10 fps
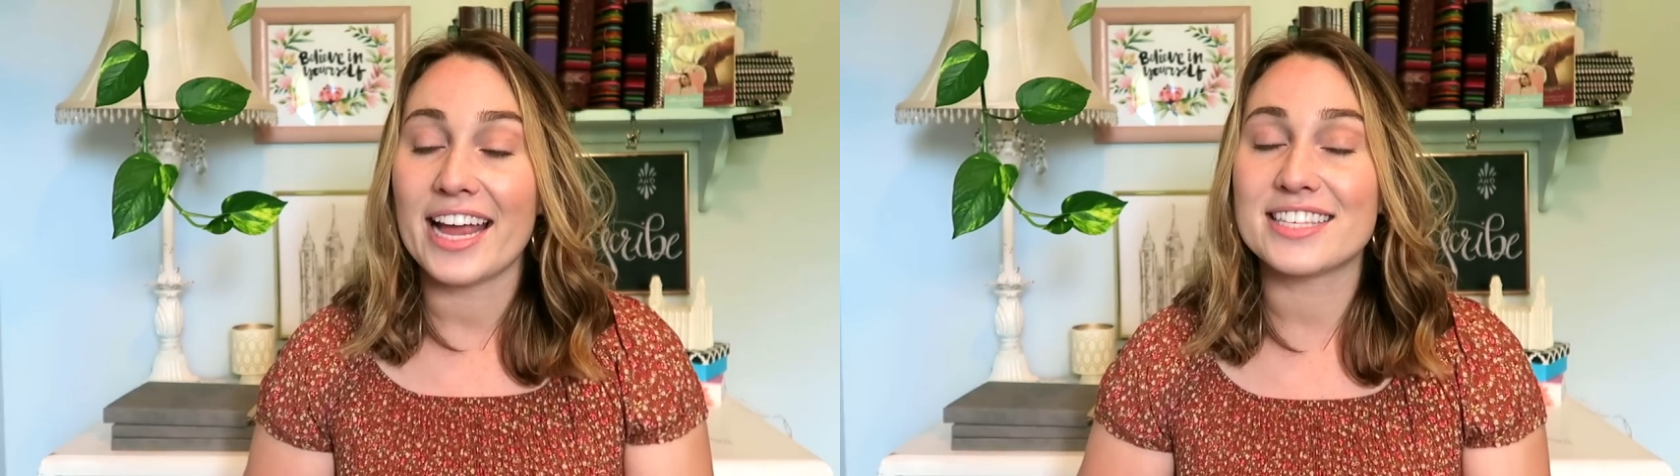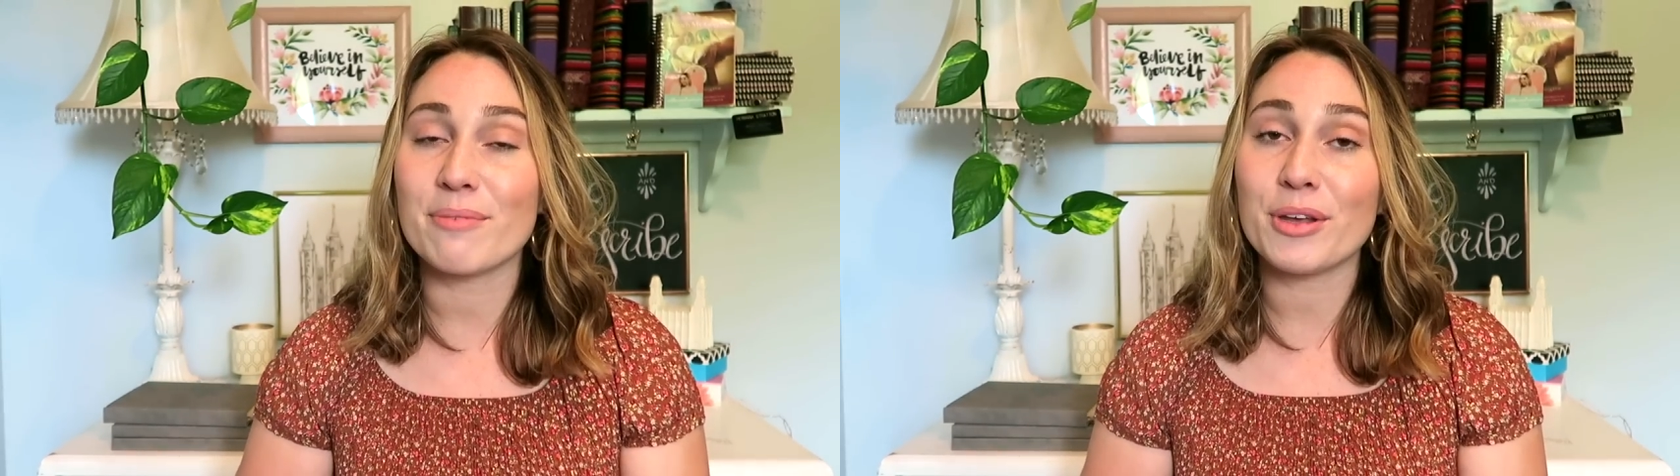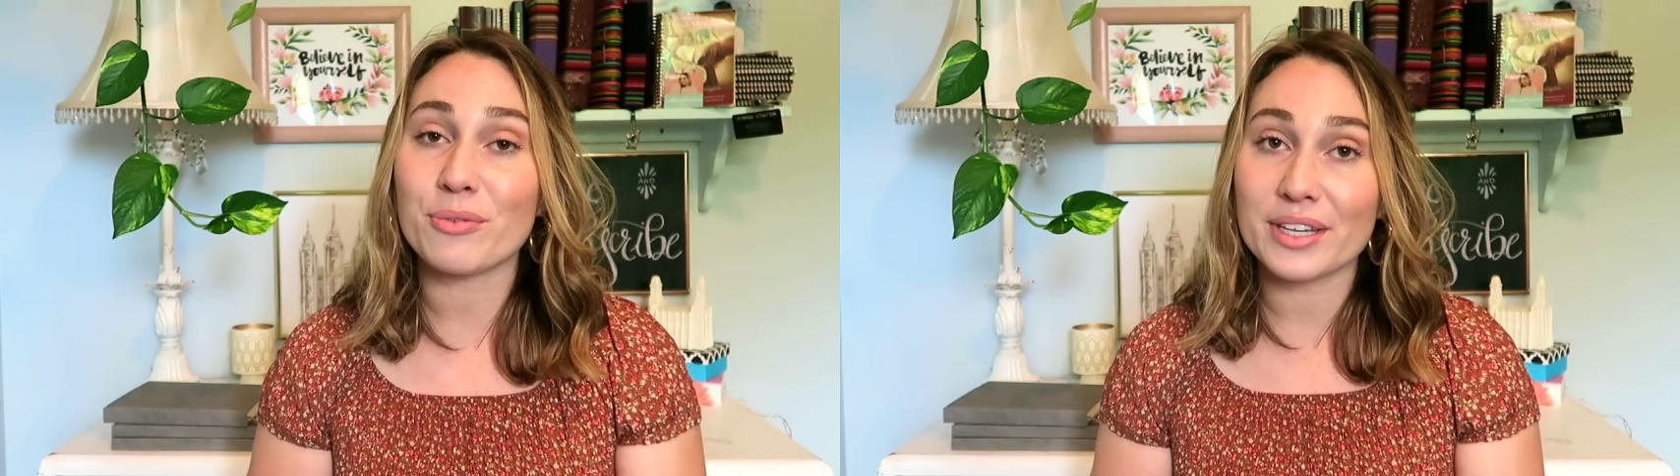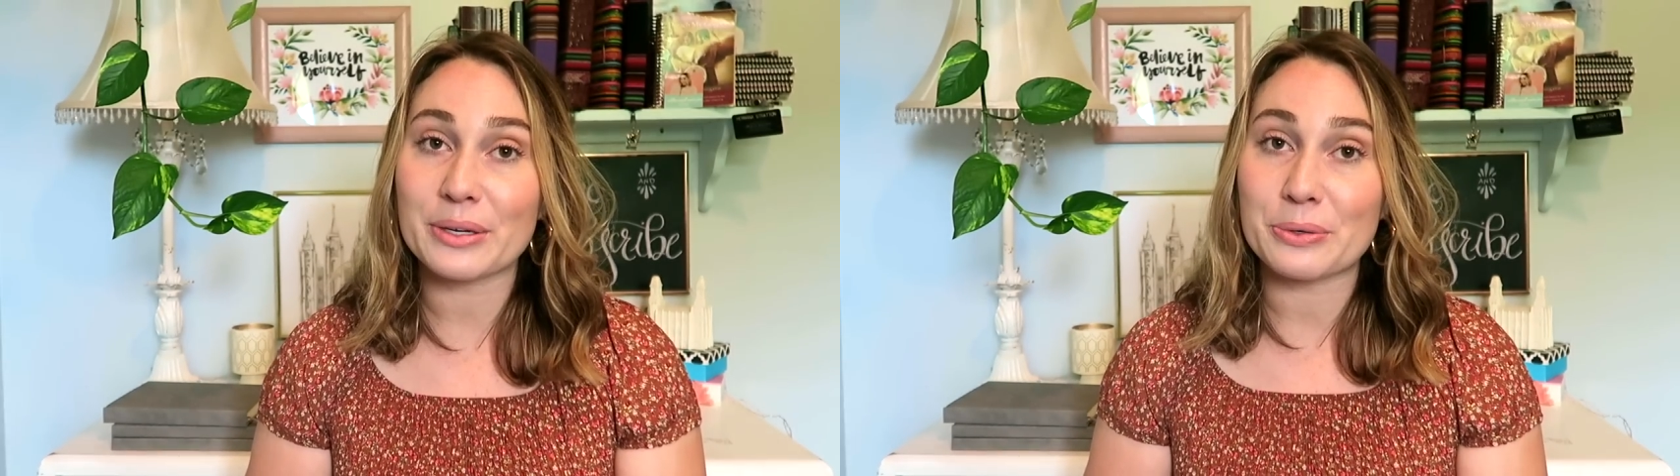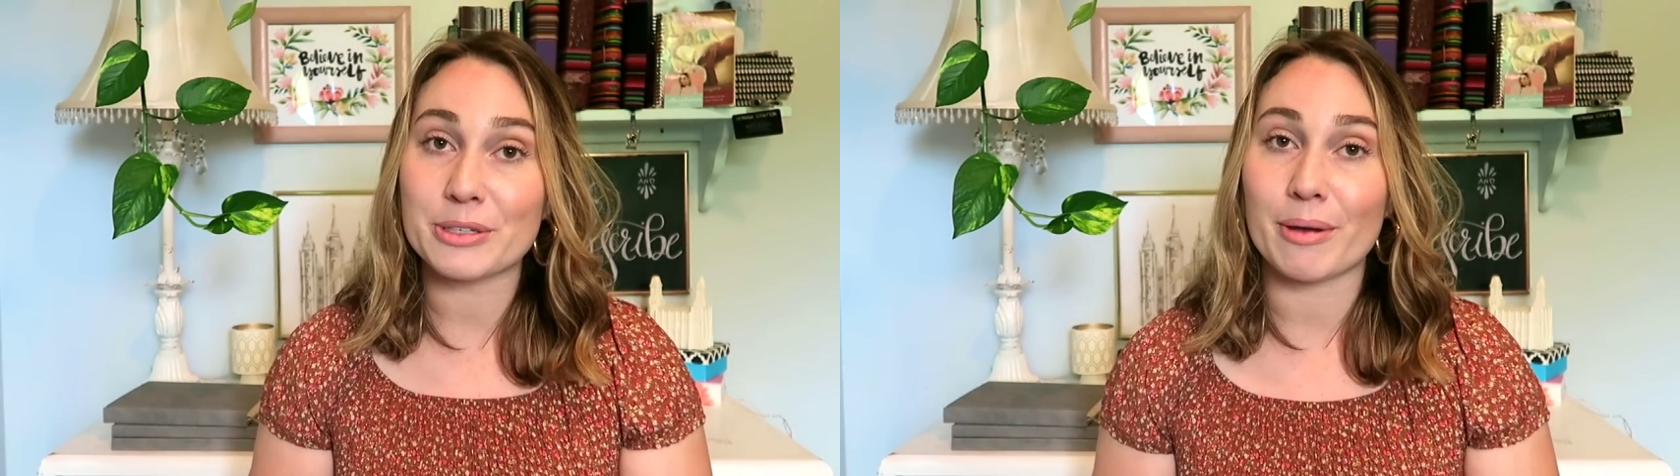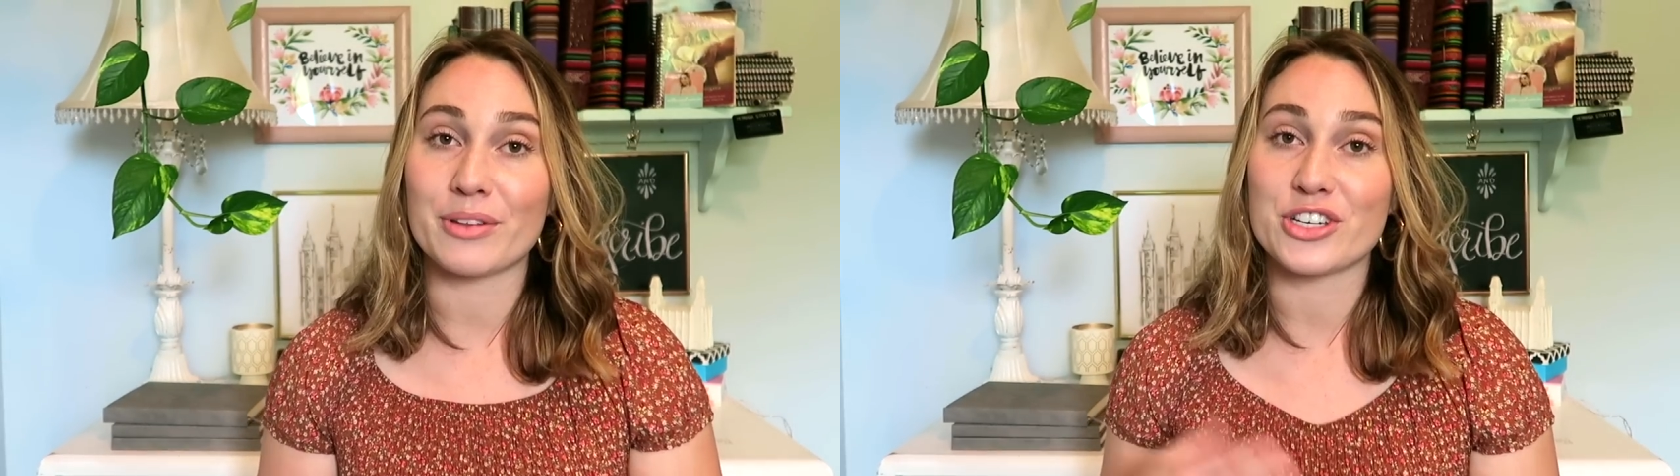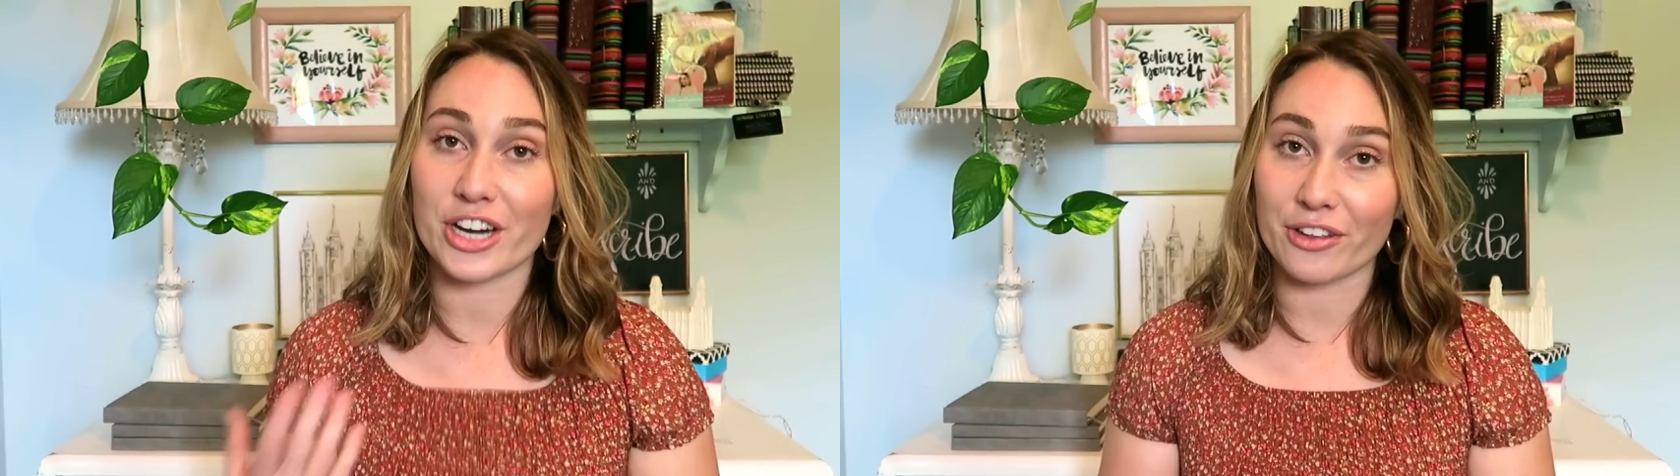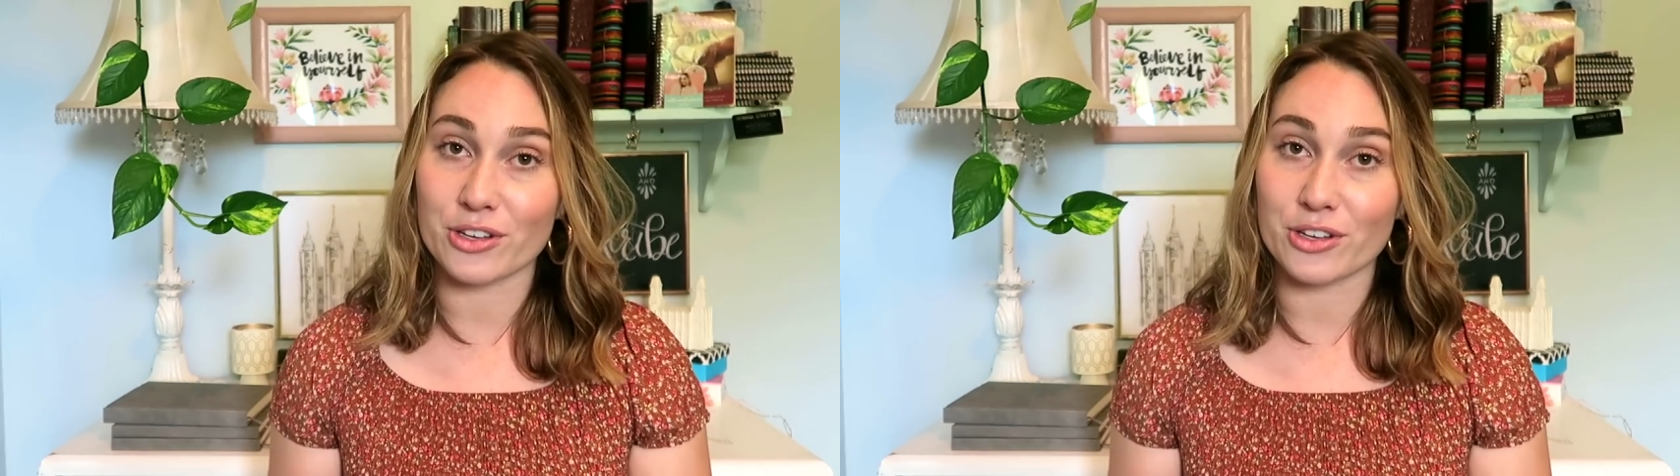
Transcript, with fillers: It's something really cool to be able to share